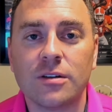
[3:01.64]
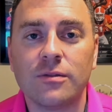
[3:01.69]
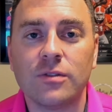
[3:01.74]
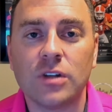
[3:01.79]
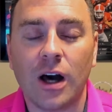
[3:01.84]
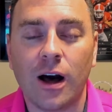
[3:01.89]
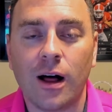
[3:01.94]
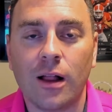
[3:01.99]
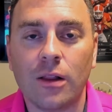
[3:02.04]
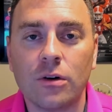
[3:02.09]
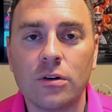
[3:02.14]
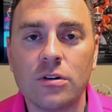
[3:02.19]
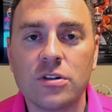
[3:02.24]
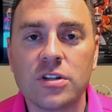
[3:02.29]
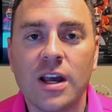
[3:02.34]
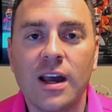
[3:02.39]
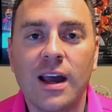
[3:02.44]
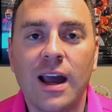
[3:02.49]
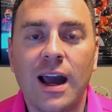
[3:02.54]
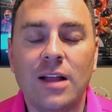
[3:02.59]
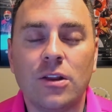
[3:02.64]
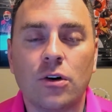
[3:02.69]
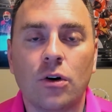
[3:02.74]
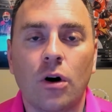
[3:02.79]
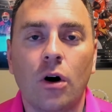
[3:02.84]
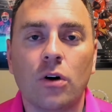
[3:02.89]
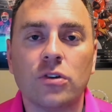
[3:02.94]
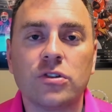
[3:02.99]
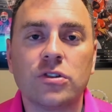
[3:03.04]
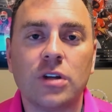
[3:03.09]
dollars and they're
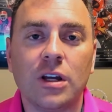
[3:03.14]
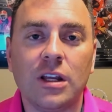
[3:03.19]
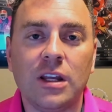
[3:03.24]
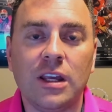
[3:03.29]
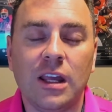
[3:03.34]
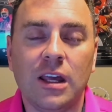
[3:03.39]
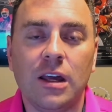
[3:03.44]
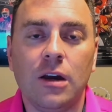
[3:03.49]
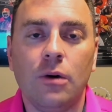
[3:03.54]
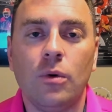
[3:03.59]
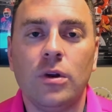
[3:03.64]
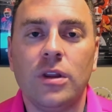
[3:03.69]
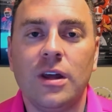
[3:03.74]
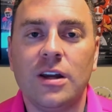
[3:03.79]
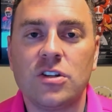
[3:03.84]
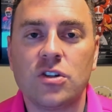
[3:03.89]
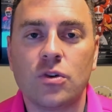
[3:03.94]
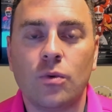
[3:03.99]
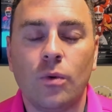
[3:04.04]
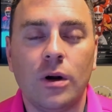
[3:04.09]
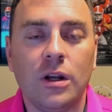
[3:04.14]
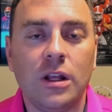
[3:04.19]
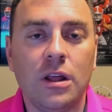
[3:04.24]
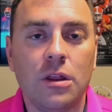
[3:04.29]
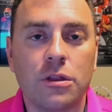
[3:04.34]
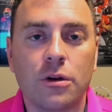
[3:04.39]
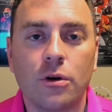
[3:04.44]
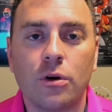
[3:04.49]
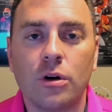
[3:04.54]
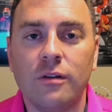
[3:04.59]
also getting hit with a 20
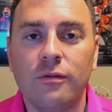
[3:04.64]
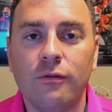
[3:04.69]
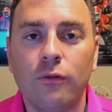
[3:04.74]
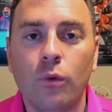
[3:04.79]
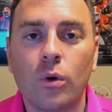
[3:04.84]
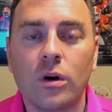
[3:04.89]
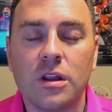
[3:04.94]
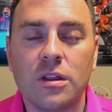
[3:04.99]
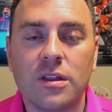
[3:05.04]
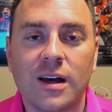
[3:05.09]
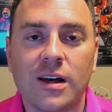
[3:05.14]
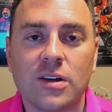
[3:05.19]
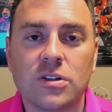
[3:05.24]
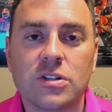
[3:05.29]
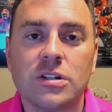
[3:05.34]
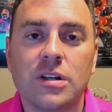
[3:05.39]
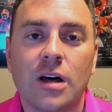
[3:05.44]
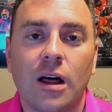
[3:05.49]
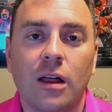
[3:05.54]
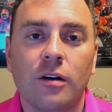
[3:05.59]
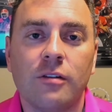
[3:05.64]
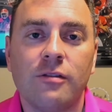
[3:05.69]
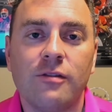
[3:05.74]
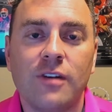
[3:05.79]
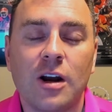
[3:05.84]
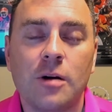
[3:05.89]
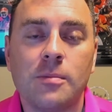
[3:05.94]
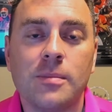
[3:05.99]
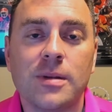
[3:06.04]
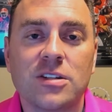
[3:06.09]
30 40 thousand dollar
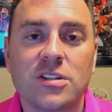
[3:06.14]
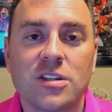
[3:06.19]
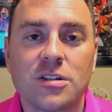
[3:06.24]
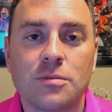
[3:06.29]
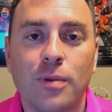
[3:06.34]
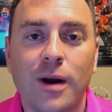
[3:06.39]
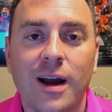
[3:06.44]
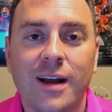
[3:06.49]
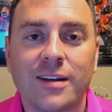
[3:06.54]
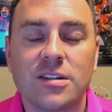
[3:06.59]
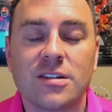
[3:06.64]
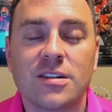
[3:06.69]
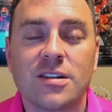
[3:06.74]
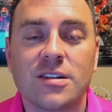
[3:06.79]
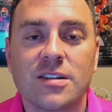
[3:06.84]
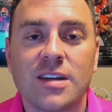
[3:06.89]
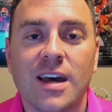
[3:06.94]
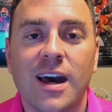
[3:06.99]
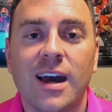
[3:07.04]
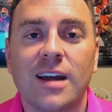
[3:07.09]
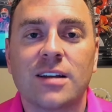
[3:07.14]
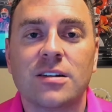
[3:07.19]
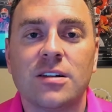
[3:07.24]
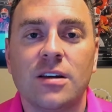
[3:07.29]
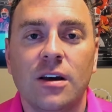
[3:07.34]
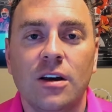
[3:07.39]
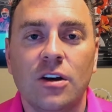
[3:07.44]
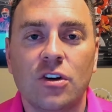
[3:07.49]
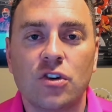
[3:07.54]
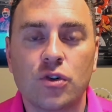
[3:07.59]
fair business practices act
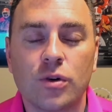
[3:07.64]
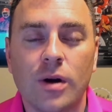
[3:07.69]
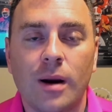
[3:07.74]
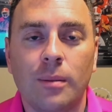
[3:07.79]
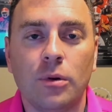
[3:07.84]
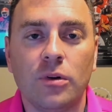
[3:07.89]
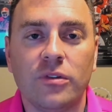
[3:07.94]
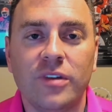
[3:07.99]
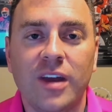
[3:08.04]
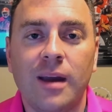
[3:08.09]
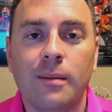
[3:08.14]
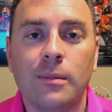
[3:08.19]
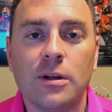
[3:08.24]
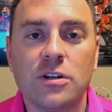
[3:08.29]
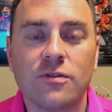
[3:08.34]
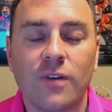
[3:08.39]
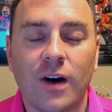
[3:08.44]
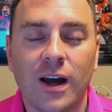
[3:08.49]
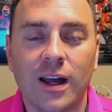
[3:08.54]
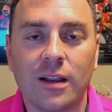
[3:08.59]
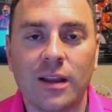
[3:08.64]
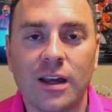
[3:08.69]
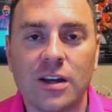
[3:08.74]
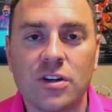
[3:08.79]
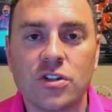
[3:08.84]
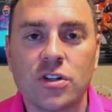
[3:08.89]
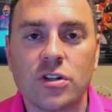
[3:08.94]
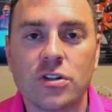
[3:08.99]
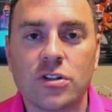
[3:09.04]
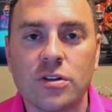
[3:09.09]
treble damage
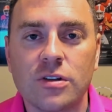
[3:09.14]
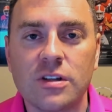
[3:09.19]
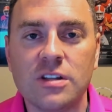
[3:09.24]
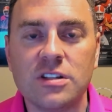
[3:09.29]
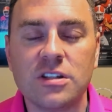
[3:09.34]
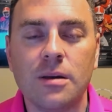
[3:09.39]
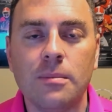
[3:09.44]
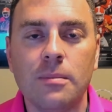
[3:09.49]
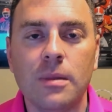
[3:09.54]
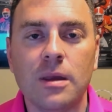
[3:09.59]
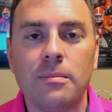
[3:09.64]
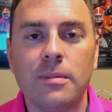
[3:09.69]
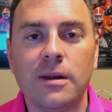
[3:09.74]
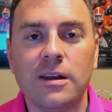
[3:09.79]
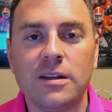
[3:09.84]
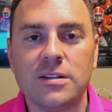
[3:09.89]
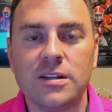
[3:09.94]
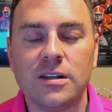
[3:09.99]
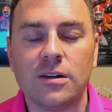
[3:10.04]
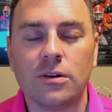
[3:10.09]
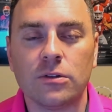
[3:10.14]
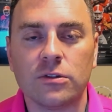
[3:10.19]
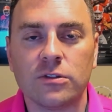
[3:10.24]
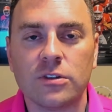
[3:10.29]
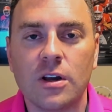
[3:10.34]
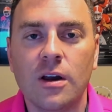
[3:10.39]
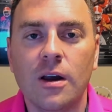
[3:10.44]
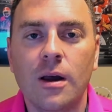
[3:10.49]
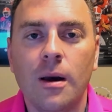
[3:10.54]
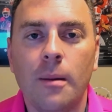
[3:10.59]
violation so these can be big deals
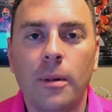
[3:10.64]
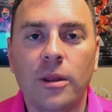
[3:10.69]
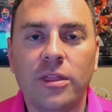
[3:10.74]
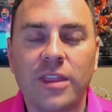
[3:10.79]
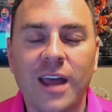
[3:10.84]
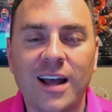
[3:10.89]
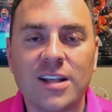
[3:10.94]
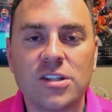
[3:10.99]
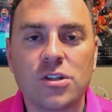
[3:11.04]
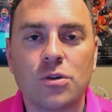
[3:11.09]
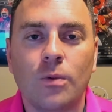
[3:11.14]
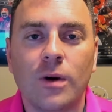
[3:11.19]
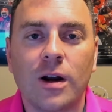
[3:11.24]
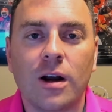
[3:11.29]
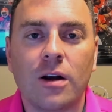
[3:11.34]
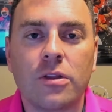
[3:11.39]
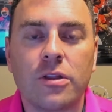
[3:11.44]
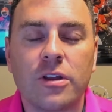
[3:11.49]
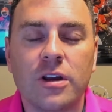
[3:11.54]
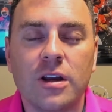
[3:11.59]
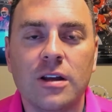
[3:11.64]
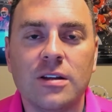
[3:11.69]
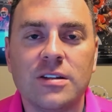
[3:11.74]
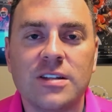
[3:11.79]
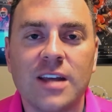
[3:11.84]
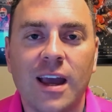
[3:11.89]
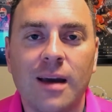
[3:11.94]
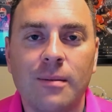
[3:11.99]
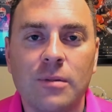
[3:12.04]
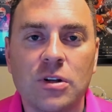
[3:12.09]
but that's where the
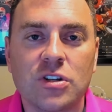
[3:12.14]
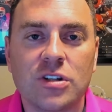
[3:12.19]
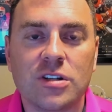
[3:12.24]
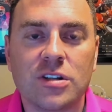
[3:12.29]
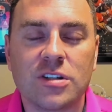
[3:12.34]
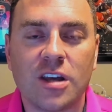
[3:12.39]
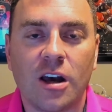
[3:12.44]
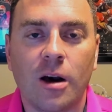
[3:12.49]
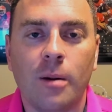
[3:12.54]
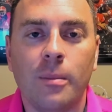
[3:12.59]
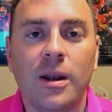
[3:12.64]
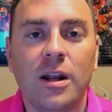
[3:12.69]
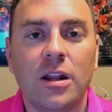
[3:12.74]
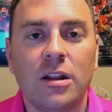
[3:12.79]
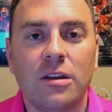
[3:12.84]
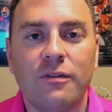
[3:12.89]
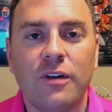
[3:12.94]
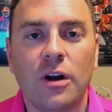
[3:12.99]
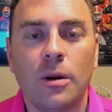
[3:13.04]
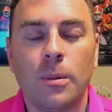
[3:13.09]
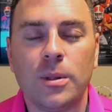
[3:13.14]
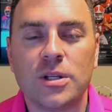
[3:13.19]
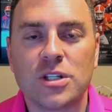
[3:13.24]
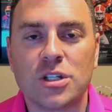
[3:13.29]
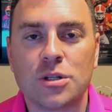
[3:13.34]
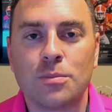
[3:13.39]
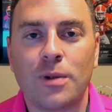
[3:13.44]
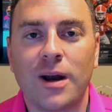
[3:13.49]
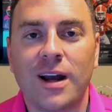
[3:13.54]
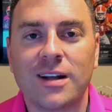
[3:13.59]
damages come in in the fair business
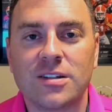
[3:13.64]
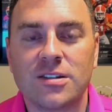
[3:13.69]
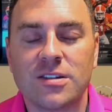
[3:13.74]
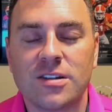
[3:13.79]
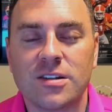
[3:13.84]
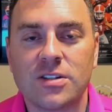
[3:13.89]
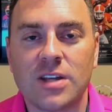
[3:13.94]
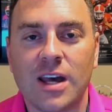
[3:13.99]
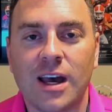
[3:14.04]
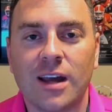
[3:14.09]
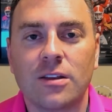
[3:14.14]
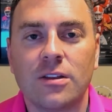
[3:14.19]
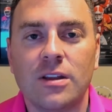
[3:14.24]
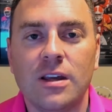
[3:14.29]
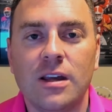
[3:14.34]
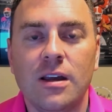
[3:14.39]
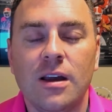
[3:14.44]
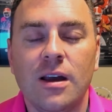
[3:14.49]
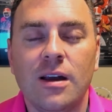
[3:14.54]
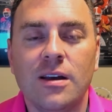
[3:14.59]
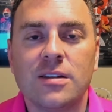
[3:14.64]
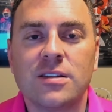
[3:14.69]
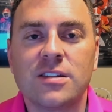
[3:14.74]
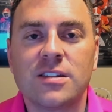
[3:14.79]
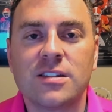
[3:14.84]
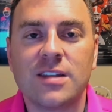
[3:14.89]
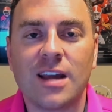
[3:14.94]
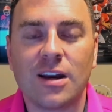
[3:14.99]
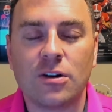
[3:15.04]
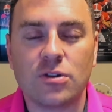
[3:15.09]
practices act the
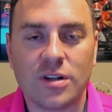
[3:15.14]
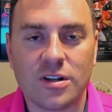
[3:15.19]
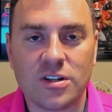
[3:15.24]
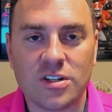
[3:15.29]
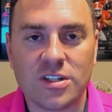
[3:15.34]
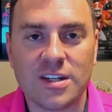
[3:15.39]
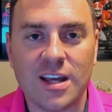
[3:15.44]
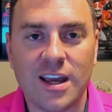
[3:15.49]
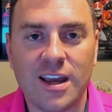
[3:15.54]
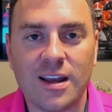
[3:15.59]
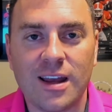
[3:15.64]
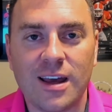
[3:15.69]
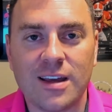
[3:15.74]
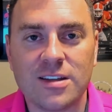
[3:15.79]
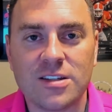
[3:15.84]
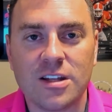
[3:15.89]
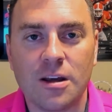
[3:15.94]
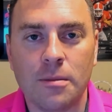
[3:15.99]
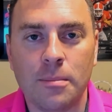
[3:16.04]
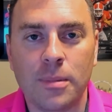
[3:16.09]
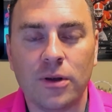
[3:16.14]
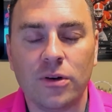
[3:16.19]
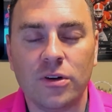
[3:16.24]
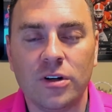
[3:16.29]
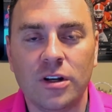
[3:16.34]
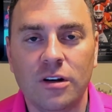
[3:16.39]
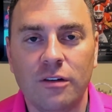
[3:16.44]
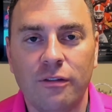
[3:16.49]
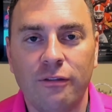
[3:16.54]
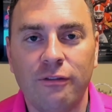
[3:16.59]
secretary of state has the
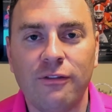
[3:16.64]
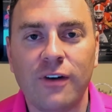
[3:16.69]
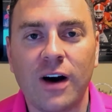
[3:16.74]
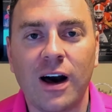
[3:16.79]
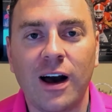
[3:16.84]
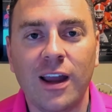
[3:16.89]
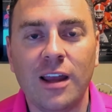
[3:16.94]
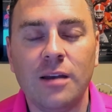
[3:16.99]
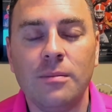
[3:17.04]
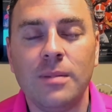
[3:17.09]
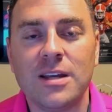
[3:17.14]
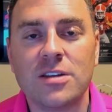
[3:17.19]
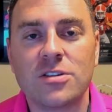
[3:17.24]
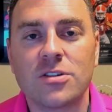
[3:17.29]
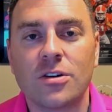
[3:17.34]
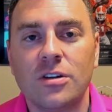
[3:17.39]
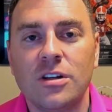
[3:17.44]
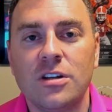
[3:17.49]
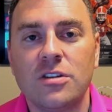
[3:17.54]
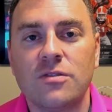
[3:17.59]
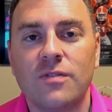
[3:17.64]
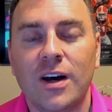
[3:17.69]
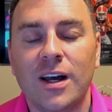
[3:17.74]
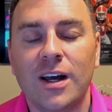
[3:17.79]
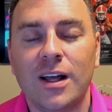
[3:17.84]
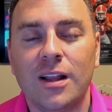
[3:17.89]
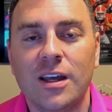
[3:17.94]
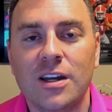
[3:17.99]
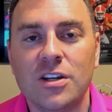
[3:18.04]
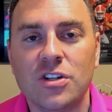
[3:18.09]
ability to fine based on each
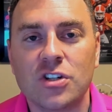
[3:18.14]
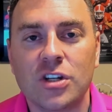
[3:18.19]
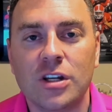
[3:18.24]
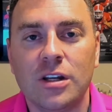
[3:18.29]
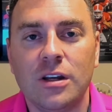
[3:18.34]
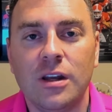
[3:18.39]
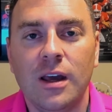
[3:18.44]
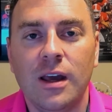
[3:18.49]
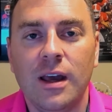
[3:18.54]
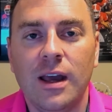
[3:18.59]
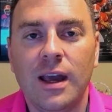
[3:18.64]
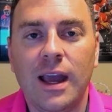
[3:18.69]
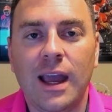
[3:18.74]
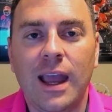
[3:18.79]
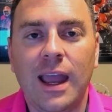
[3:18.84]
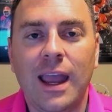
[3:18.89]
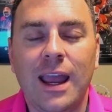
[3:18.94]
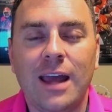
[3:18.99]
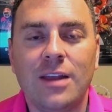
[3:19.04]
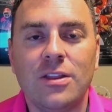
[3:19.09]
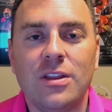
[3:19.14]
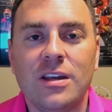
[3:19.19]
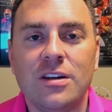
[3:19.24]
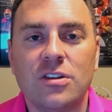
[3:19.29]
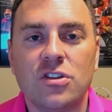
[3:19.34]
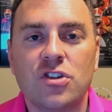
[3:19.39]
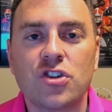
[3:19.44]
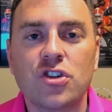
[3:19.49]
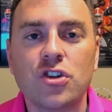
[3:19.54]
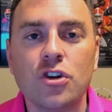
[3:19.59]
violation and the
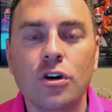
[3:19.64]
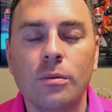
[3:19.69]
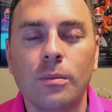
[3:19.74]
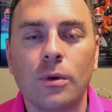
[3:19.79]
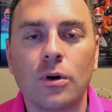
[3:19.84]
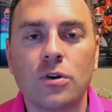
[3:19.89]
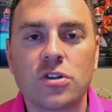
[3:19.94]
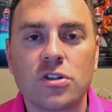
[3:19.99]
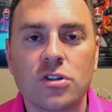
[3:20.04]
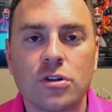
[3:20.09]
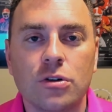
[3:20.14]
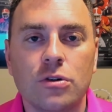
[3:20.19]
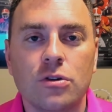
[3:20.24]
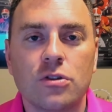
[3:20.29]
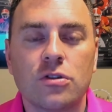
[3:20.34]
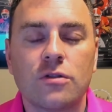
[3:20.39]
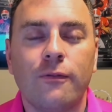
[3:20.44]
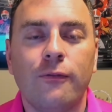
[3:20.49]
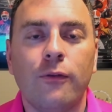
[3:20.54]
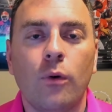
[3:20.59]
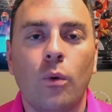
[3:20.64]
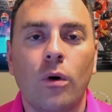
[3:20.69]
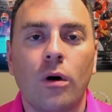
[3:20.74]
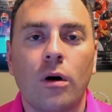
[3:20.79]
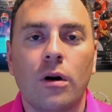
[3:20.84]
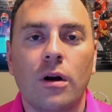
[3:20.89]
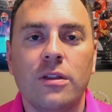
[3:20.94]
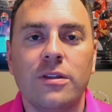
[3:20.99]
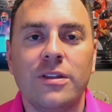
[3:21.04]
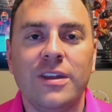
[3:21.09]
consumer sues
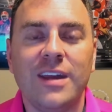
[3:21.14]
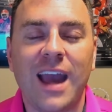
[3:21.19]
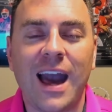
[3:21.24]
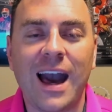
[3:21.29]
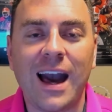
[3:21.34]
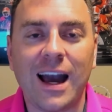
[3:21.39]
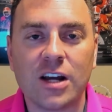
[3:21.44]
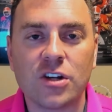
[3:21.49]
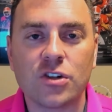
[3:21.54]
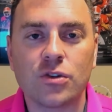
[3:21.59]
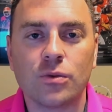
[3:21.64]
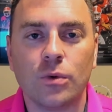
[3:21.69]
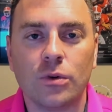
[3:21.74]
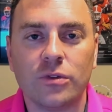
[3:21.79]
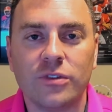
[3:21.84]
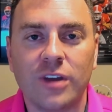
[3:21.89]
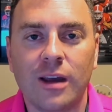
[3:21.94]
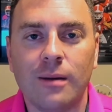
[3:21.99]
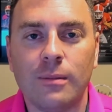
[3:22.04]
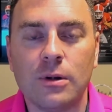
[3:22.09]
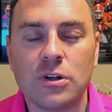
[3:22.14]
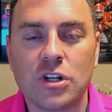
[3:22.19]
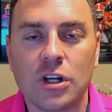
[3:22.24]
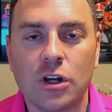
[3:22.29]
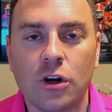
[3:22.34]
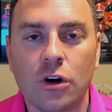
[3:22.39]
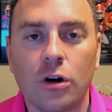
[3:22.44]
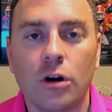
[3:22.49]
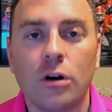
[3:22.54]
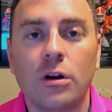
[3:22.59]
for the actual damage
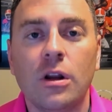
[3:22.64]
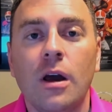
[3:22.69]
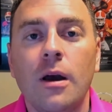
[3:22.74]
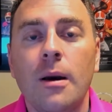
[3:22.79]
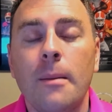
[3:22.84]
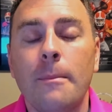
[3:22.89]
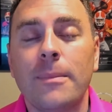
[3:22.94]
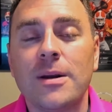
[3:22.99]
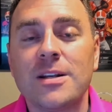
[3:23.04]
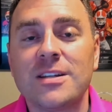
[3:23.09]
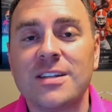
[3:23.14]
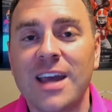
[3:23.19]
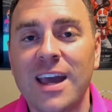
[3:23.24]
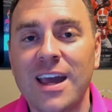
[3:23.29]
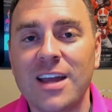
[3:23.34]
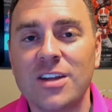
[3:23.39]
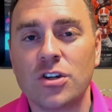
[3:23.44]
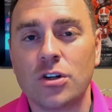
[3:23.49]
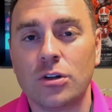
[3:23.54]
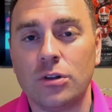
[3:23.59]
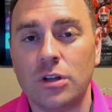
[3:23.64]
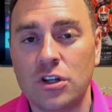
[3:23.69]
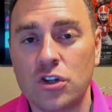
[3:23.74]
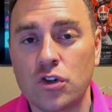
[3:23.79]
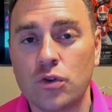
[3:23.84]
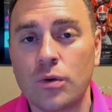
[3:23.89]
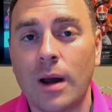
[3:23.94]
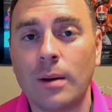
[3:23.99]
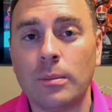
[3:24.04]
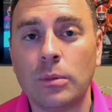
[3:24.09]
incurred potentially
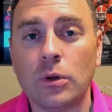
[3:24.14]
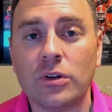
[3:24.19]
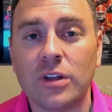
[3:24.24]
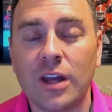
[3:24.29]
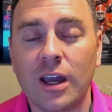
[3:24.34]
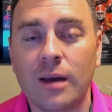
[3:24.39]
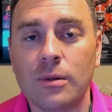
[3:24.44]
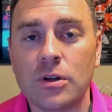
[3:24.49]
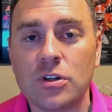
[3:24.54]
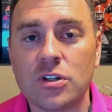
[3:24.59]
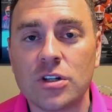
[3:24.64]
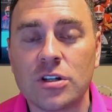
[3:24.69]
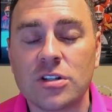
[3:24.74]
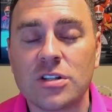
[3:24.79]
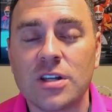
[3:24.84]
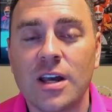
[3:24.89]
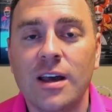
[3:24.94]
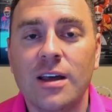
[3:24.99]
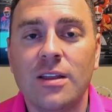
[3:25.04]
treble damages.